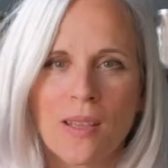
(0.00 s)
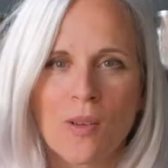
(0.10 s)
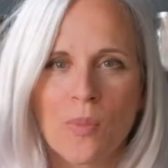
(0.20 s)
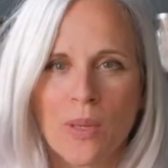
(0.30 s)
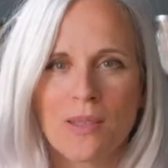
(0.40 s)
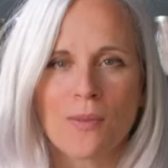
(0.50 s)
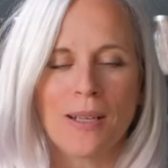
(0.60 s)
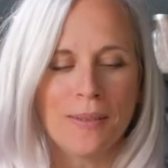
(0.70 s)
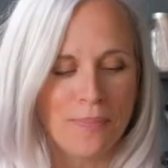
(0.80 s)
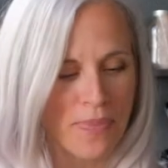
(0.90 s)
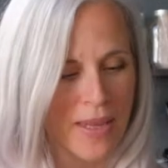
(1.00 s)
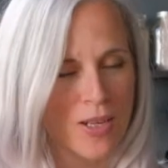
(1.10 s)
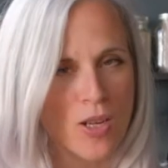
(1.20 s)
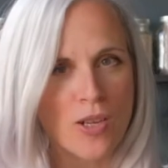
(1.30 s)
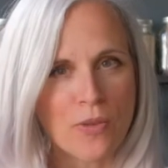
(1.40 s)
their bees well,
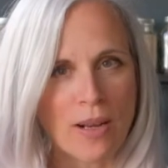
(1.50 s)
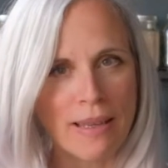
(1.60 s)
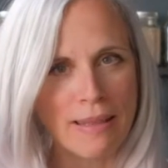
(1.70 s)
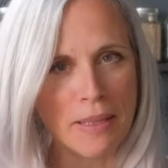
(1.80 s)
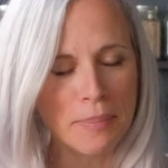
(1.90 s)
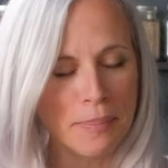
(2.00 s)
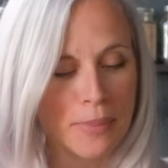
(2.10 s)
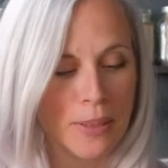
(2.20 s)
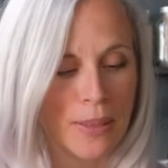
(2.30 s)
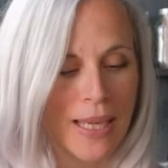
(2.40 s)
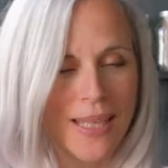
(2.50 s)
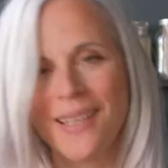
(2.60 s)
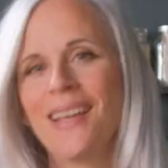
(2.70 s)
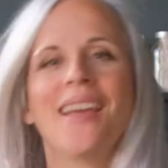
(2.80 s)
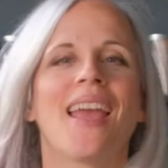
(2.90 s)
not drugging them, okay?
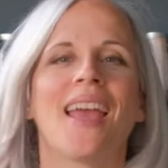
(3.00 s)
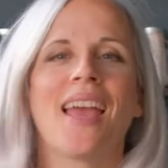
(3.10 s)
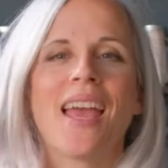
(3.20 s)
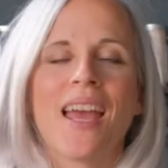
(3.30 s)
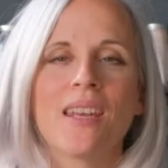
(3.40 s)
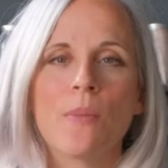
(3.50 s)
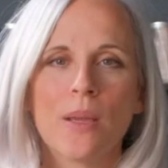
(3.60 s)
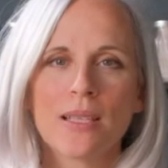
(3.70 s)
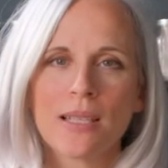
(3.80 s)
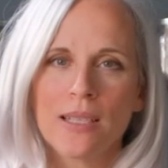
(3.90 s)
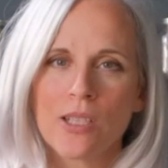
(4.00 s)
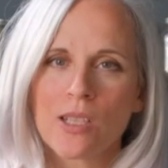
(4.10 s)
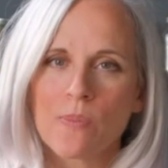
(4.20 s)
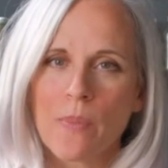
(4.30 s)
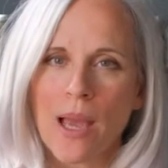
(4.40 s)
And basically
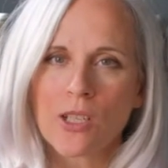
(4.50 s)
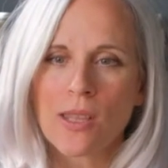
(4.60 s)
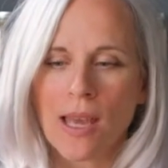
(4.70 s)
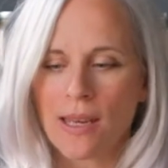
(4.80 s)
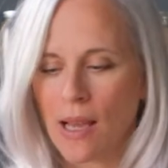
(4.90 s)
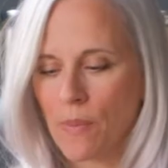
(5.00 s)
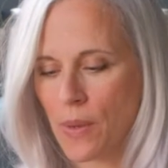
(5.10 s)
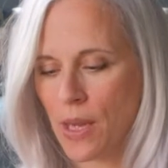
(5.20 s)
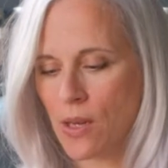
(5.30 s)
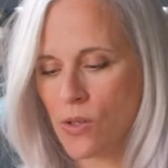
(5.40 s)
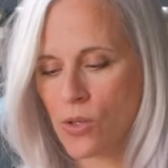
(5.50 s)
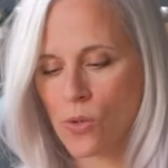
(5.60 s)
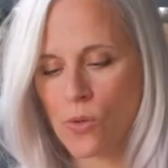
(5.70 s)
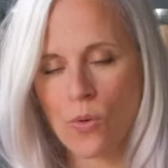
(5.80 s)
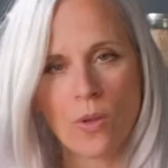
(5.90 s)
just mash that up
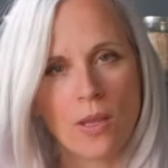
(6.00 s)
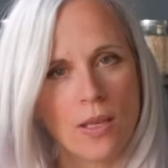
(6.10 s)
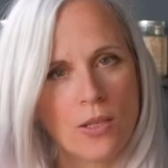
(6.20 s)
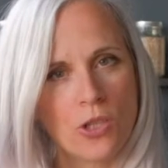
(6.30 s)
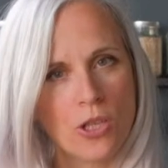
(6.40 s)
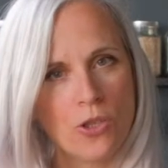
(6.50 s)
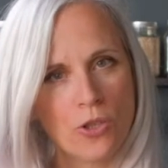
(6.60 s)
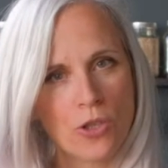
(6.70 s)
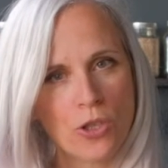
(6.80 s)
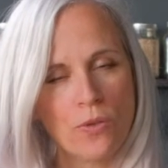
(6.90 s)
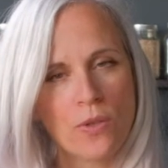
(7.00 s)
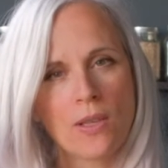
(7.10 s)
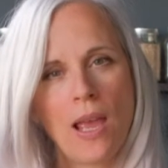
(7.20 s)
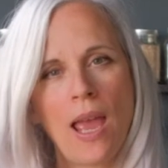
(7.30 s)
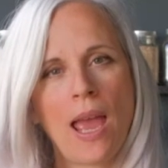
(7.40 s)
into the ginger
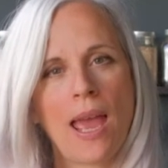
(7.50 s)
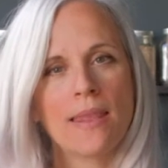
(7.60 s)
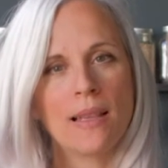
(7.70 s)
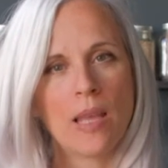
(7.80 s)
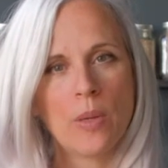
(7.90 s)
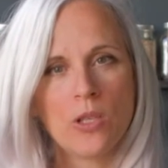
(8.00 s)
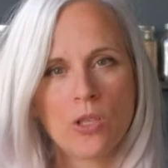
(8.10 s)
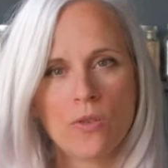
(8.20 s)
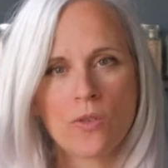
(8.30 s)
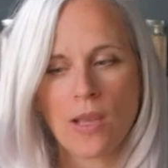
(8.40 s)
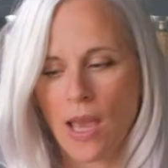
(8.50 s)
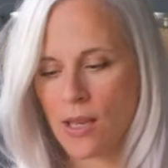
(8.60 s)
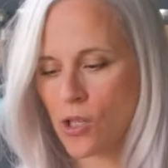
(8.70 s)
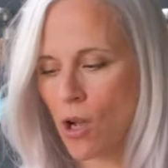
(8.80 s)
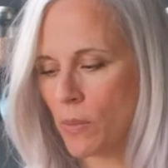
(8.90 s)
juice and the lemon juice
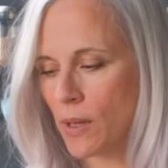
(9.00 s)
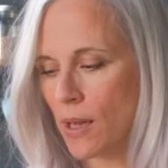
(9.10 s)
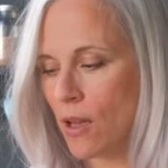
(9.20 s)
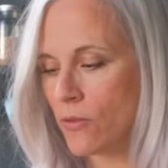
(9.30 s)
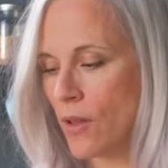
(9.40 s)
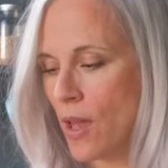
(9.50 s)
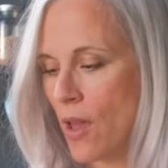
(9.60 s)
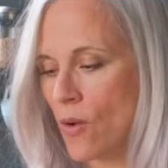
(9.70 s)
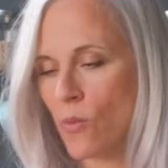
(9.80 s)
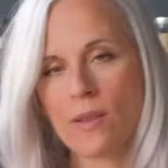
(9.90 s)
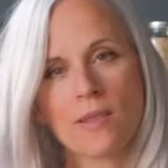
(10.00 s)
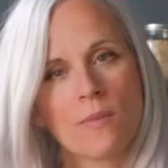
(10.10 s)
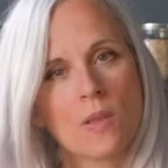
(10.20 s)
and top it off with some